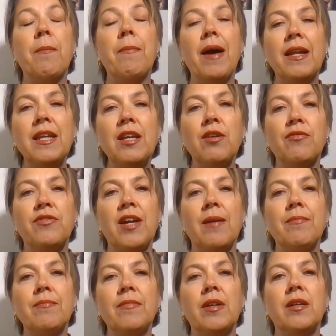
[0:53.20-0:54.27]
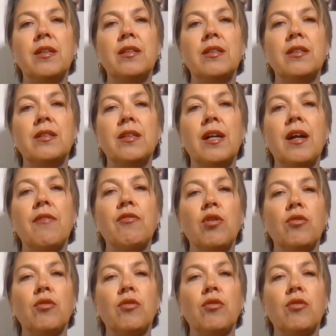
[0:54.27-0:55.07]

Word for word: Many of them uh, have